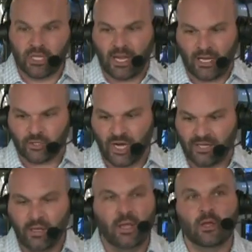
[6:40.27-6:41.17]

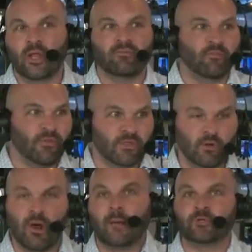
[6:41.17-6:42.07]
contract. You'll have a
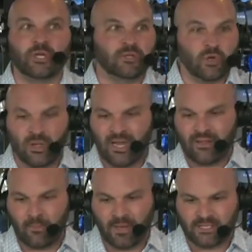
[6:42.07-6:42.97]
fifth-year option, so a lot of
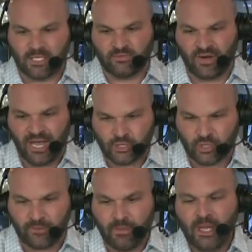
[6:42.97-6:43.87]
that makes sense
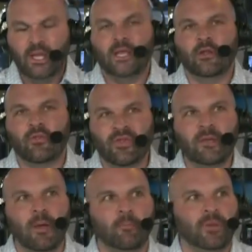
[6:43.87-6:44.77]
financially. You know, the thing
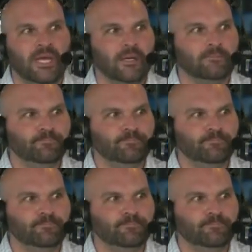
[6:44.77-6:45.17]
about Pete